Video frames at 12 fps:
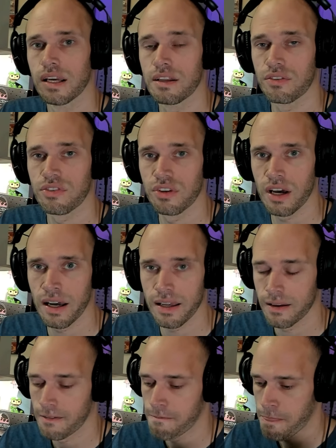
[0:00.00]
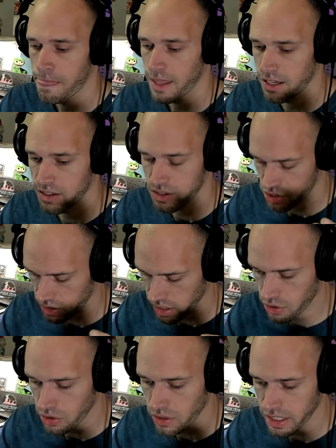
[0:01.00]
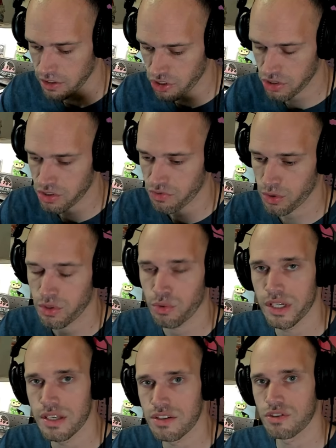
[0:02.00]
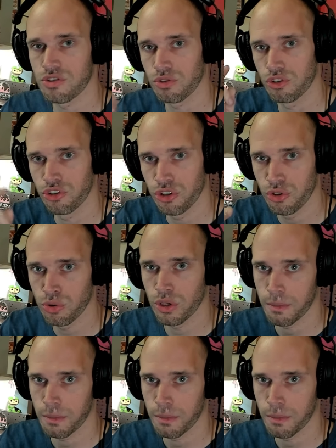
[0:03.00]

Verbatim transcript: it is not, it is literally just for the reason so you